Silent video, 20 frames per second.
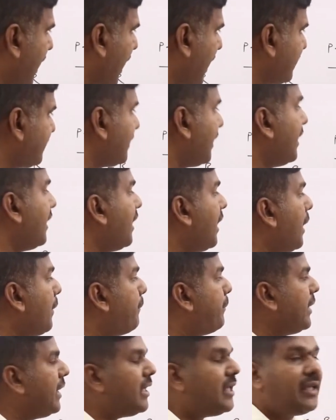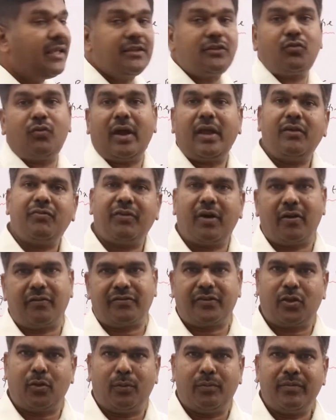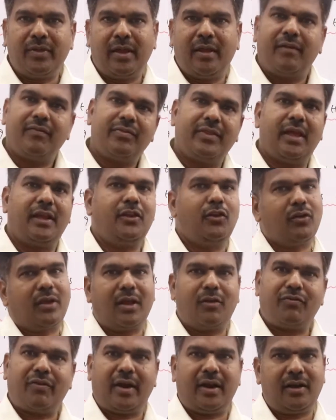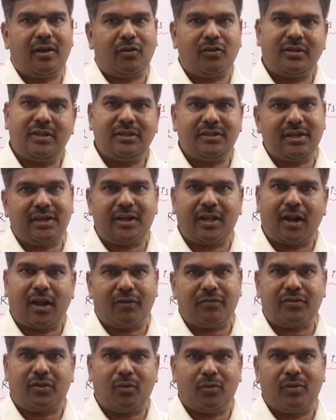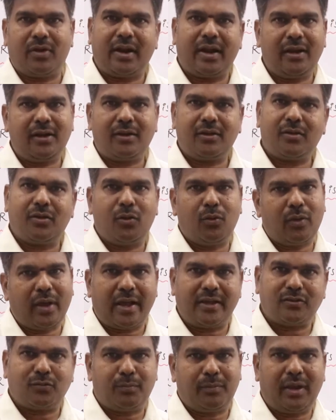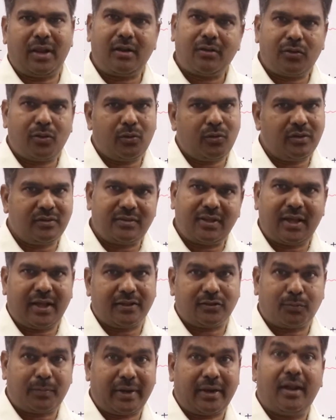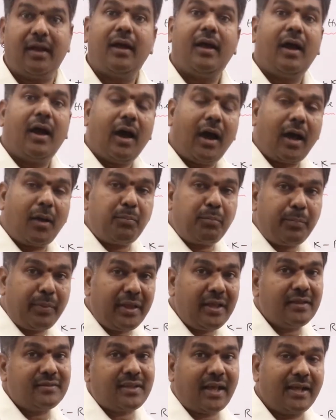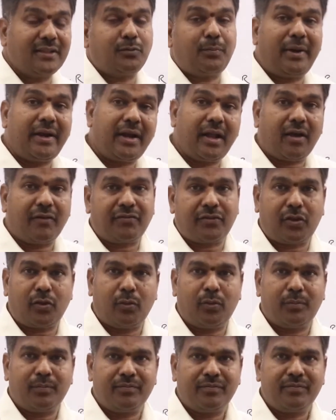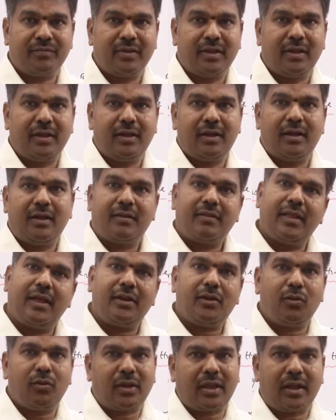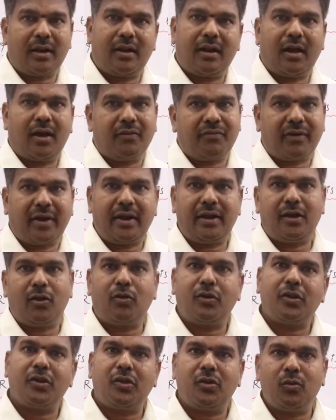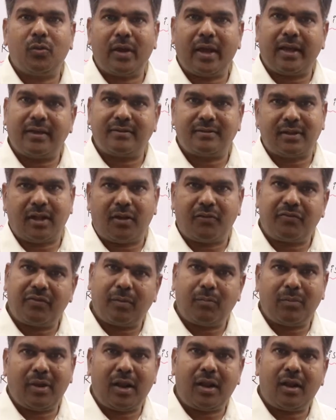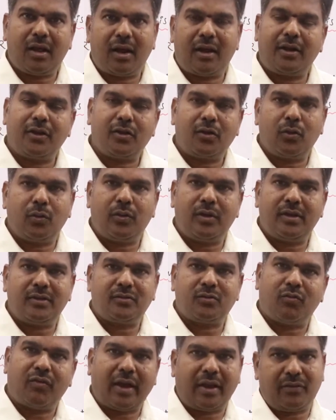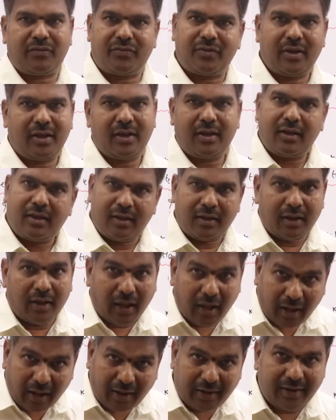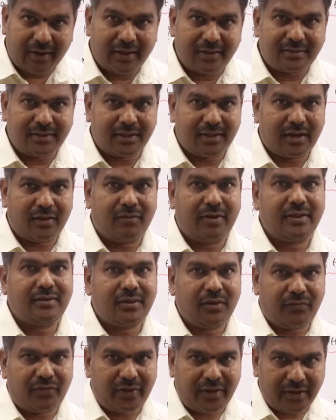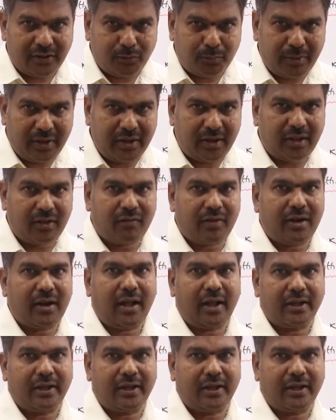as P is wife of Q, then you can find out the gender of Q, right? Q as male, Q is the husband. Or P is husband of Q, then you can find out Q as female and Q is wife. Unless otherwise, if it is being given